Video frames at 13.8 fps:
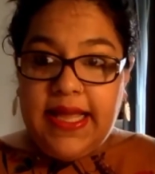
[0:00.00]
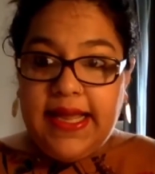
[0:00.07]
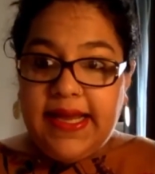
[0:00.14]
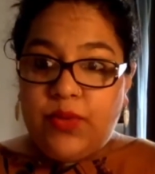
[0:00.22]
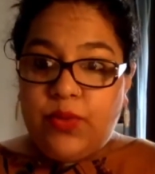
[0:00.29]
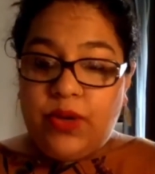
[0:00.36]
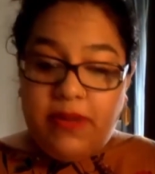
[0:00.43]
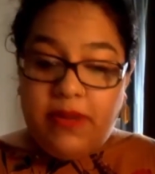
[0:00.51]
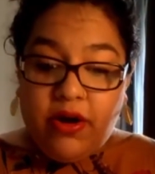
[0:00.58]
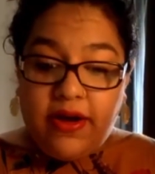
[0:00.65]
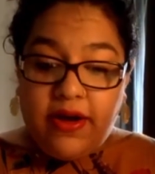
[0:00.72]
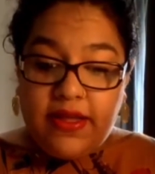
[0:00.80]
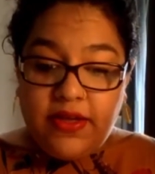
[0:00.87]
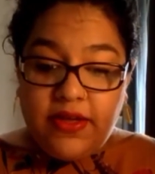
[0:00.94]
It will be
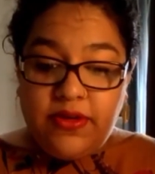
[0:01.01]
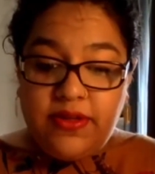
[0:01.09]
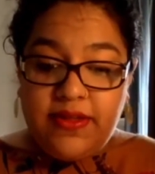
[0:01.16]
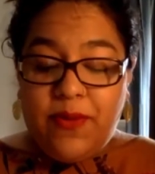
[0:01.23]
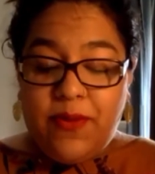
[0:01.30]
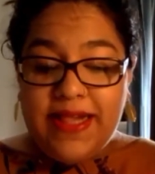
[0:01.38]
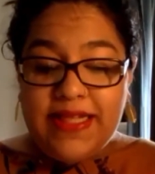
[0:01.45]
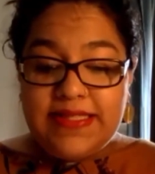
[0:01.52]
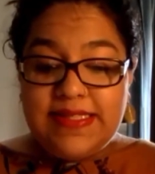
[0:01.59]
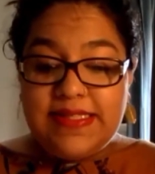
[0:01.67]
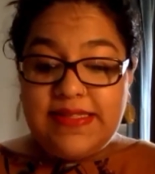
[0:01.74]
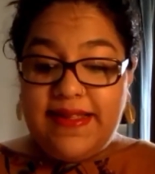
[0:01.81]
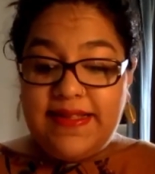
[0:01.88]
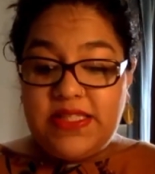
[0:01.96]
argued that whilst
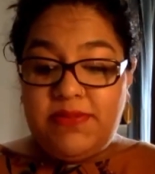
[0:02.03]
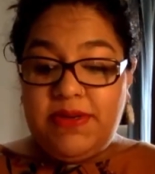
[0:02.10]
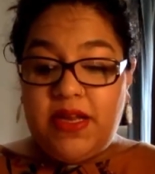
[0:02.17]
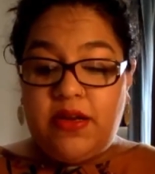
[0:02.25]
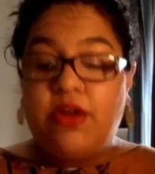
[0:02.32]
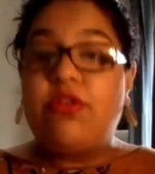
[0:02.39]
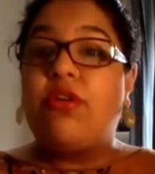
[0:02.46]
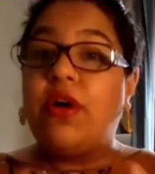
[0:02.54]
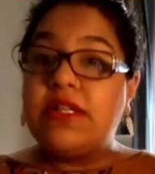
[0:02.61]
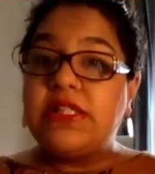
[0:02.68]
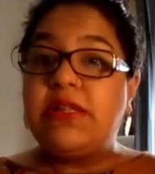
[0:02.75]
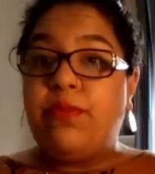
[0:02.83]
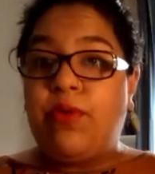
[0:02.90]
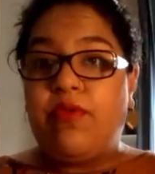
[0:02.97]
this needs to be done
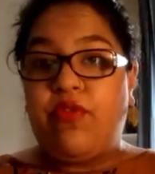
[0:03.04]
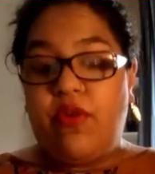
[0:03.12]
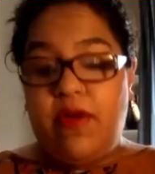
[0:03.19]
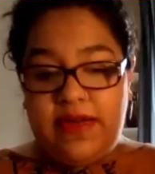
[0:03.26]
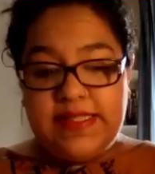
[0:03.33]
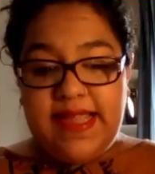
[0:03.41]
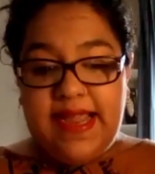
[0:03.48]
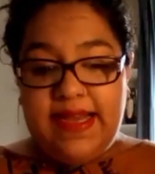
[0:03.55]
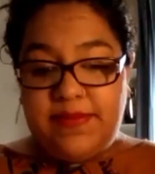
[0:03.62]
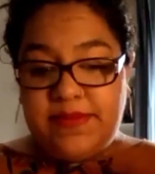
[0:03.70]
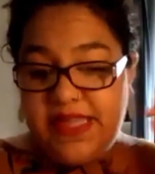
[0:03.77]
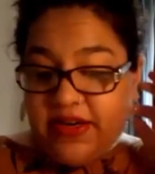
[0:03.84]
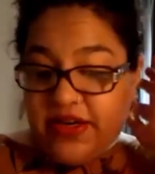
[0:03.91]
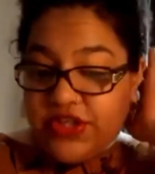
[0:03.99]
across the board for all asylum
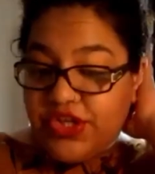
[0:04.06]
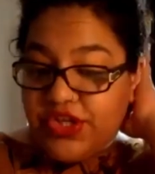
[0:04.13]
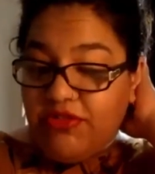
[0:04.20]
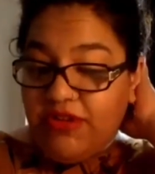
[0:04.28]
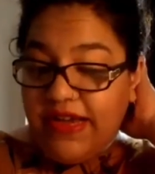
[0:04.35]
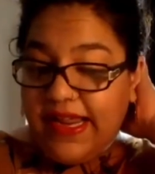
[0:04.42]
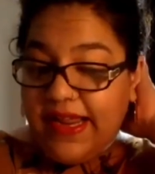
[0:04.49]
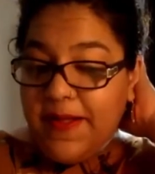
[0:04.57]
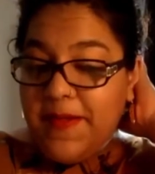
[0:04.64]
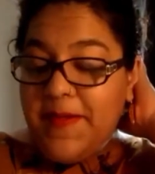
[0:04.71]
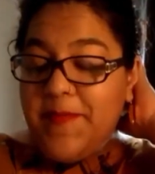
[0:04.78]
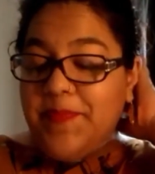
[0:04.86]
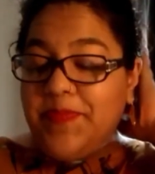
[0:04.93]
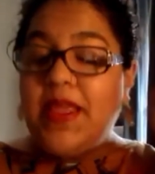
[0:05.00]
seekers generally,
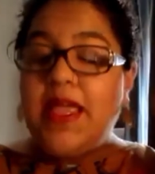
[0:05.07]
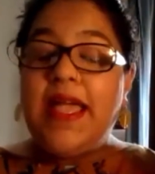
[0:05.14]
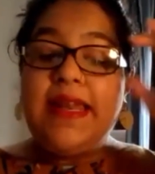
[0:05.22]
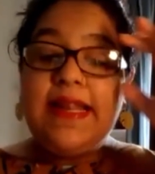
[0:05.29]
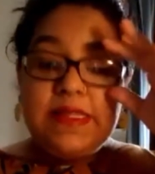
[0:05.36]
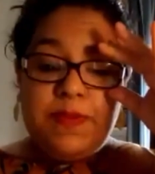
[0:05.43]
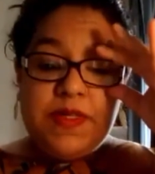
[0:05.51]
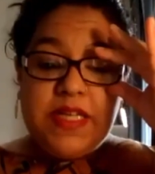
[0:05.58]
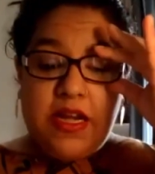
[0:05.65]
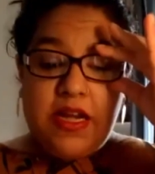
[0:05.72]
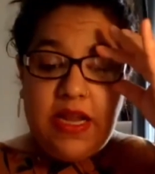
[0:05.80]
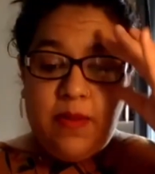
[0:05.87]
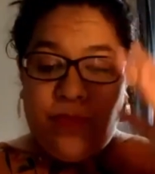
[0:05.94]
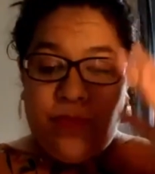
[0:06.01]
it is
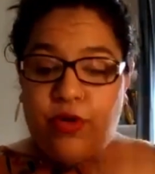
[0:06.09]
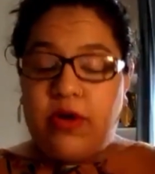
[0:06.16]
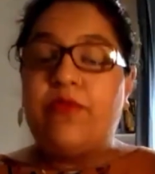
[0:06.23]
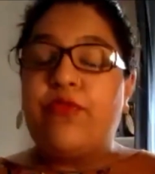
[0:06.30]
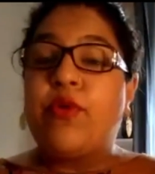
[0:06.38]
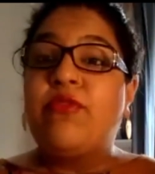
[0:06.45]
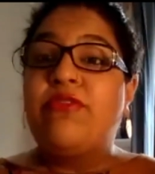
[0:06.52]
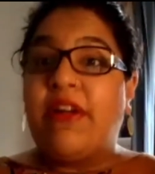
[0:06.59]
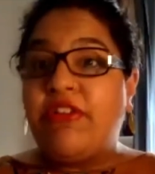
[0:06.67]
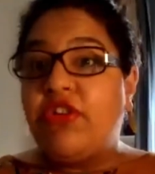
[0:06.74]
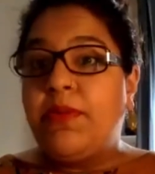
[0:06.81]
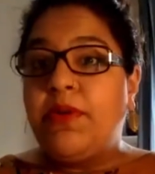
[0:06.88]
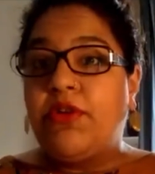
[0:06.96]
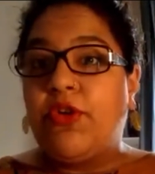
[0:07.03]
particularly important for
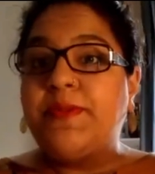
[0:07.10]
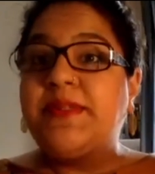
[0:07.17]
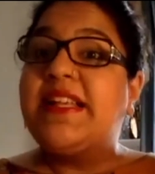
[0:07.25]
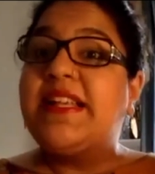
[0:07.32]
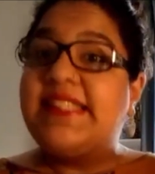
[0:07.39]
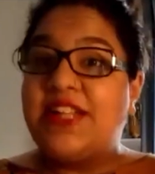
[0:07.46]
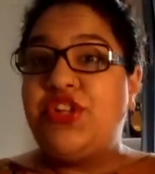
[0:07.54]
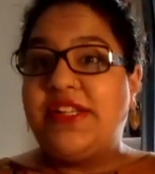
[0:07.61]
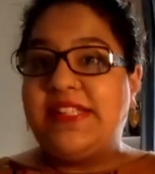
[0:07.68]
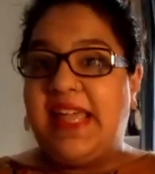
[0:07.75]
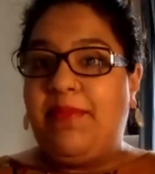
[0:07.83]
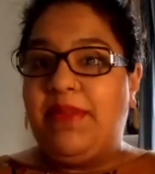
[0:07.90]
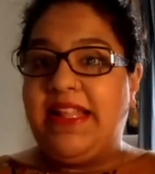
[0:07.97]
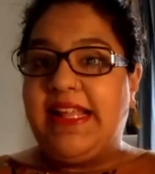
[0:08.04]
vulnerable groups such as
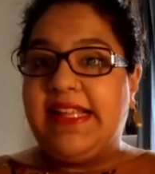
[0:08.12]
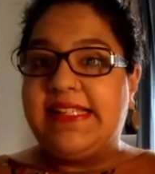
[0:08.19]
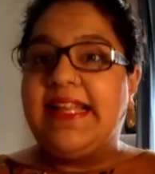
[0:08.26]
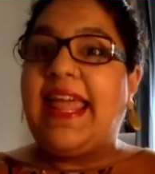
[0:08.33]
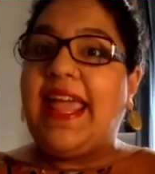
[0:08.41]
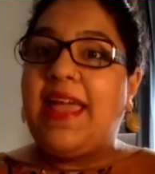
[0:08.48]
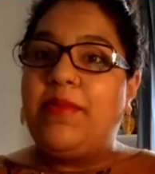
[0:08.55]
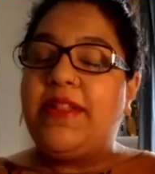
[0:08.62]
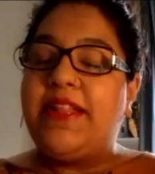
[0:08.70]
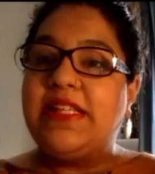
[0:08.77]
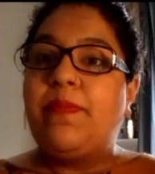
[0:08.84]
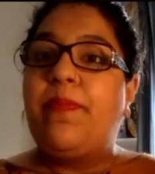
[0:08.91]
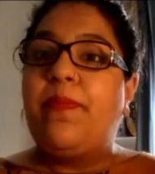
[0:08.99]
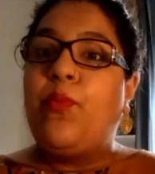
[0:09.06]
Ahmadis, and
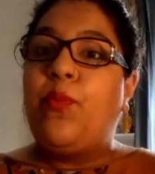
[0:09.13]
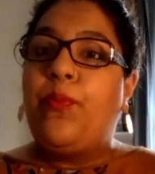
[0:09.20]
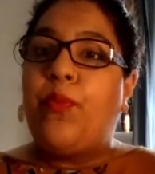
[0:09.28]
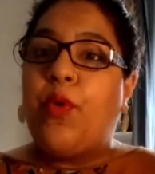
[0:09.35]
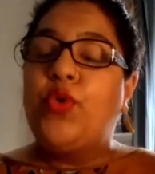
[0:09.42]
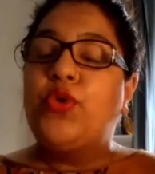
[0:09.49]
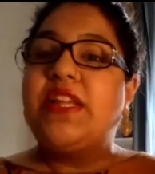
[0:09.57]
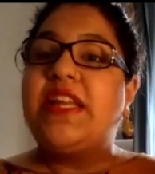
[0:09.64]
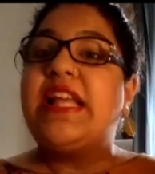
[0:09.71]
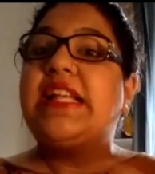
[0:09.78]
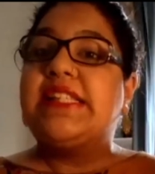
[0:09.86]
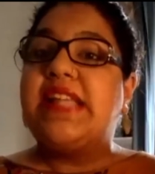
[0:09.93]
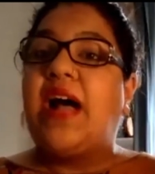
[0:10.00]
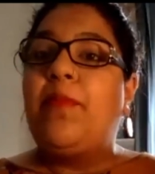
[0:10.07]
Ahmadis pose an
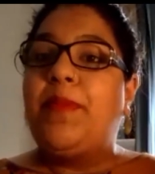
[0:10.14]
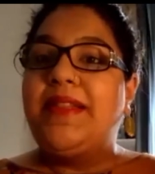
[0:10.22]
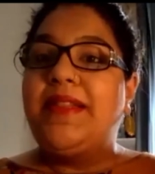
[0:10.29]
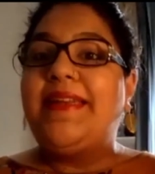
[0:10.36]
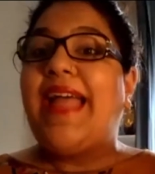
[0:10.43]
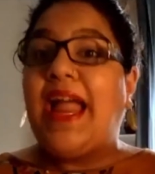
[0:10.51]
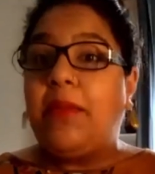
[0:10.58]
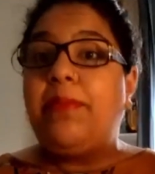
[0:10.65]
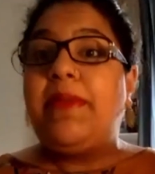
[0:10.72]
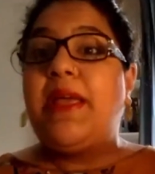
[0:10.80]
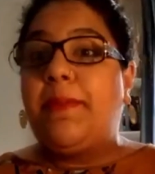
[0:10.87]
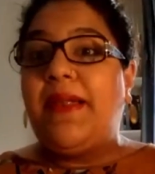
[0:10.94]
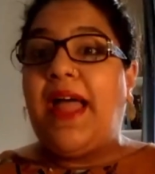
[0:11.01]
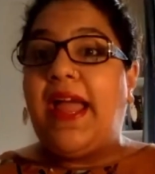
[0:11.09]
example that can be
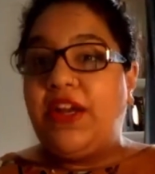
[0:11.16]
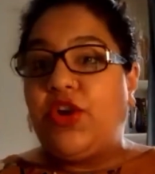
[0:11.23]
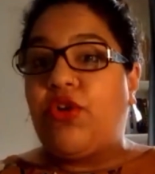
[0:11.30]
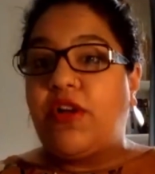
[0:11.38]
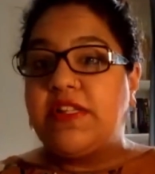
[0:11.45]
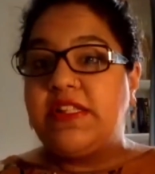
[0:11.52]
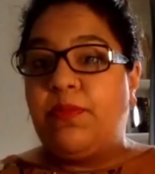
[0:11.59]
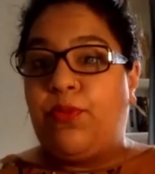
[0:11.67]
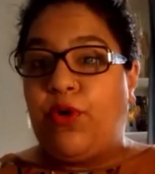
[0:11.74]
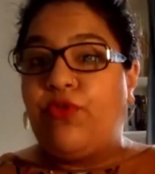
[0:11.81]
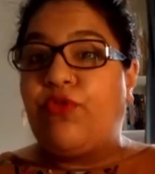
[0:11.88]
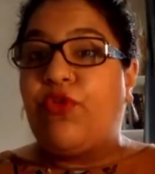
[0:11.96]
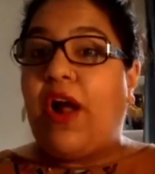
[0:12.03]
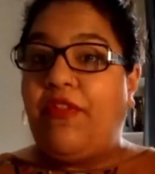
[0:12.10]
applied across the
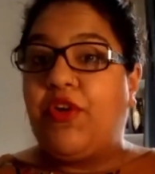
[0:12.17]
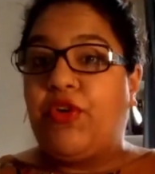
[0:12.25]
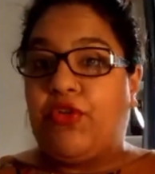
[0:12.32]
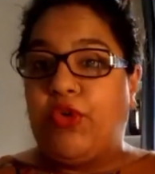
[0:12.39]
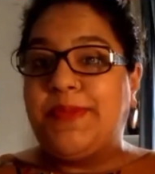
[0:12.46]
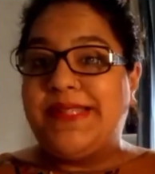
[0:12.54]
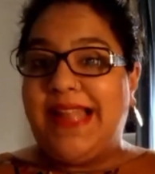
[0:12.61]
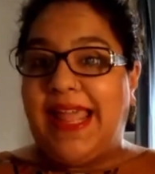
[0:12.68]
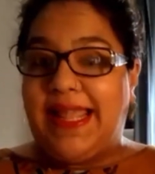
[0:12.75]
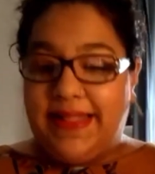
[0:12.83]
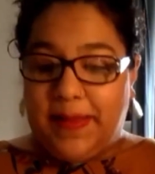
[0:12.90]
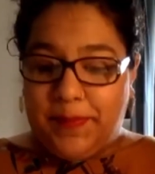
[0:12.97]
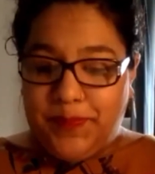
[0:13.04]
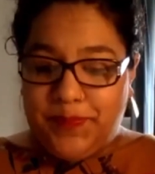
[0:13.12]
board for other groups like
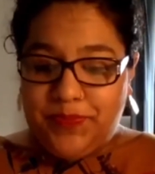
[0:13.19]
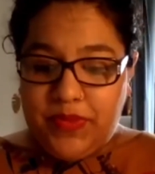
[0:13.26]
them.